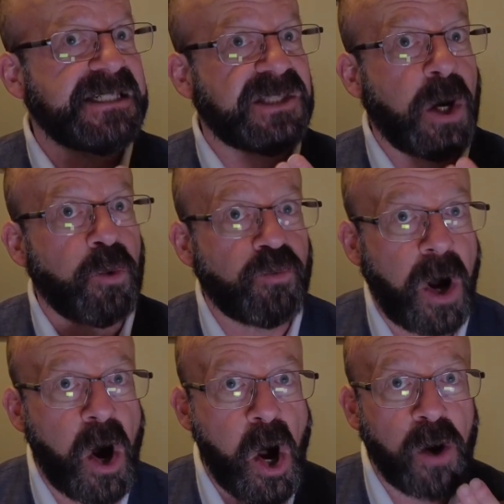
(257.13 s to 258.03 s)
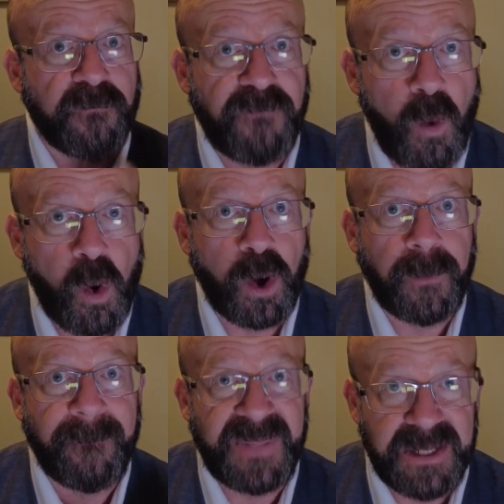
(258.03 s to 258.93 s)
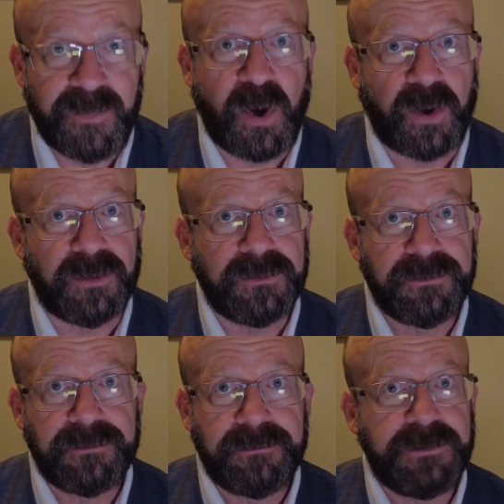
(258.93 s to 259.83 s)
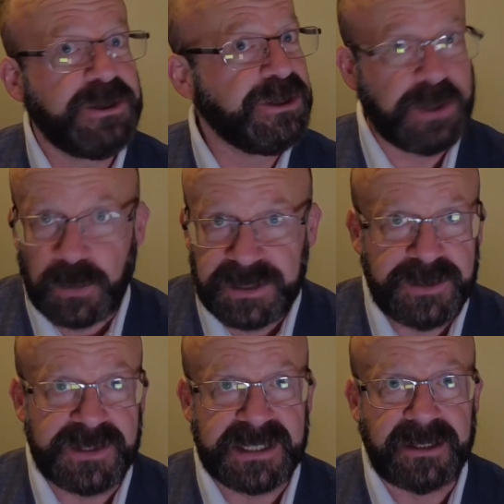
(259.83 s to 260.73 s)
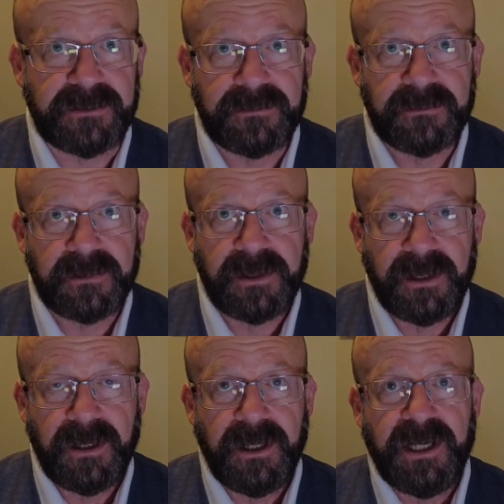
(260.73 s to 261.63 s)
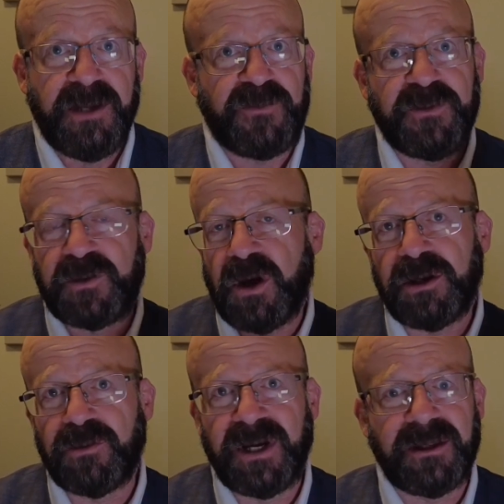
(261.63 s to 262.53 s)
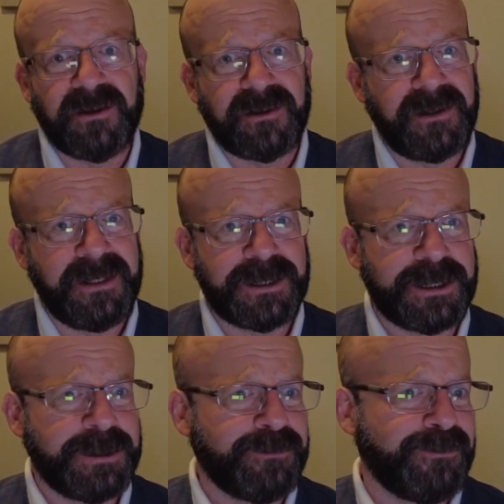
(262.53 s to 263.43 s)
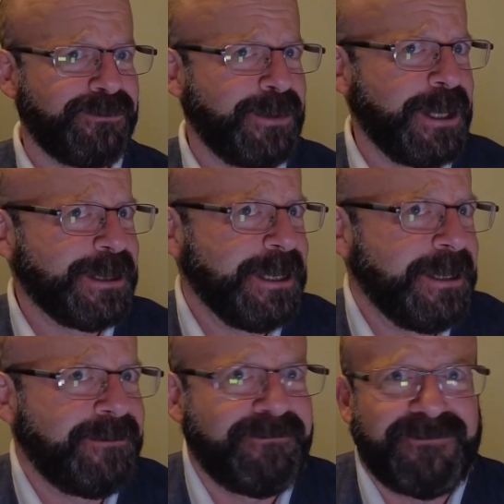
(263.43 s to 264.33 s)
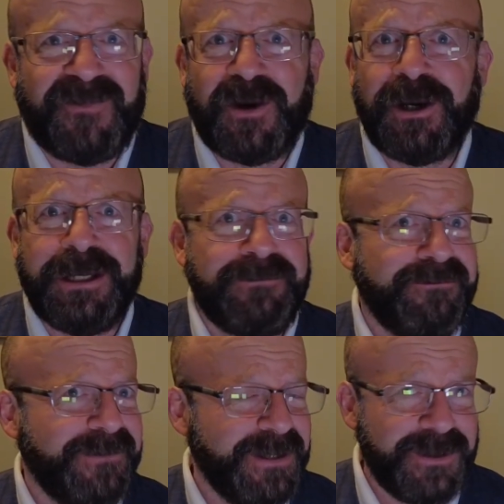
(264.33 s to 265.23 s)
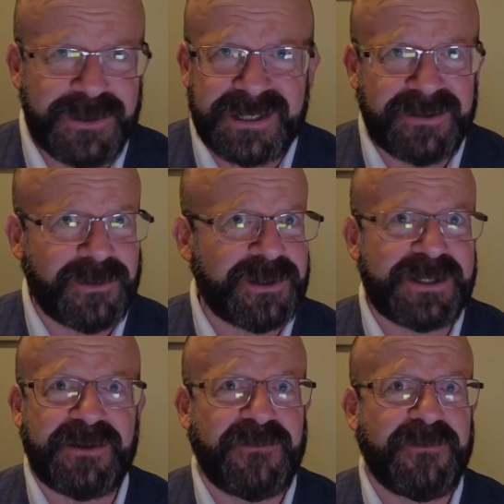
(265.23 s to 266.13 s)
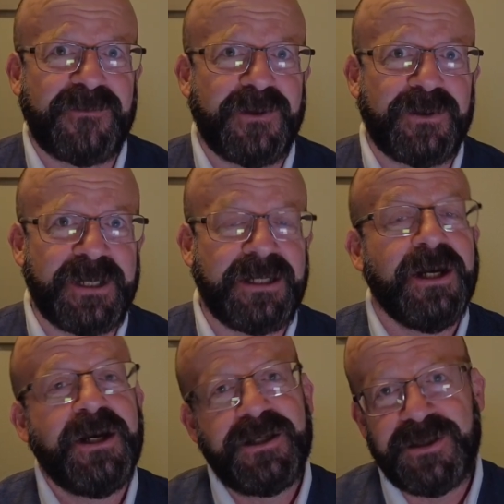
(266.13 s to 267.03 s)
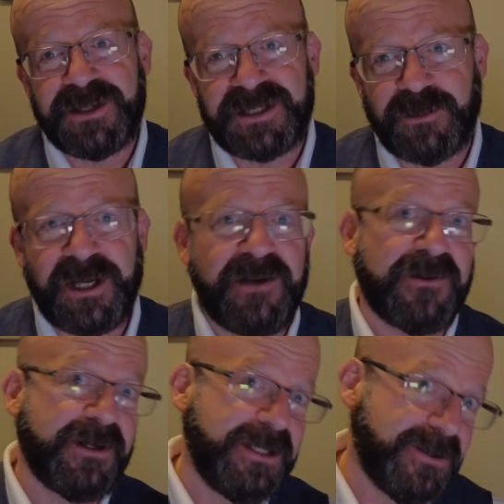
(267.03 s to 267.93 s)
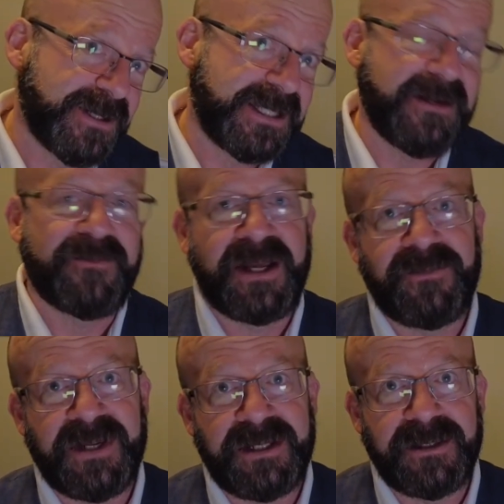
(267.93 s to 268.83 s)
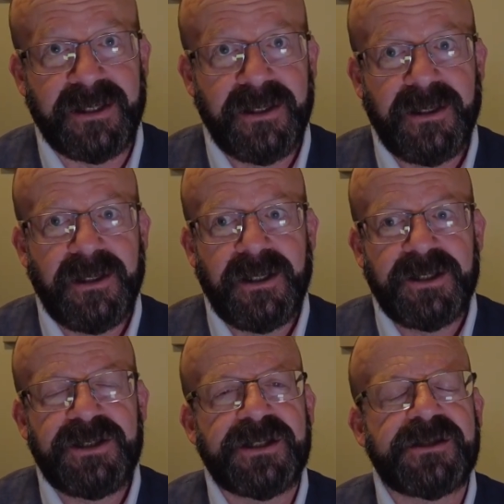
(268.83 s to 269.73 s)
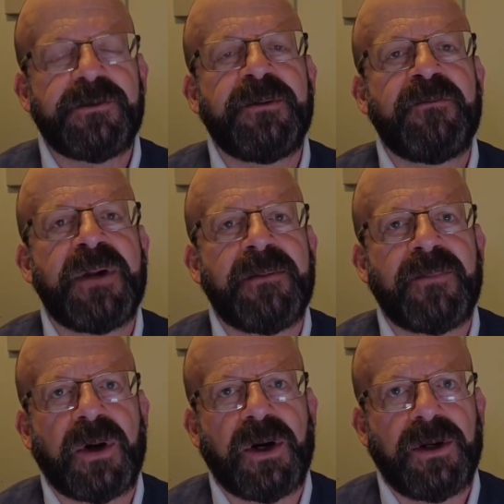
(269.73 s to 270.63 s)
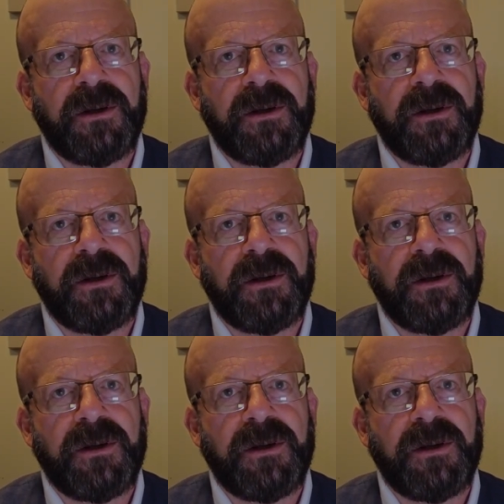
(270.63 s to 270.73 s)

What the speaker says: the wrong form, people. Don't use it. If you've got a regular condition precedent, fine. Use the notice of fulfillment, use the waiver, use the amendment. Just remember,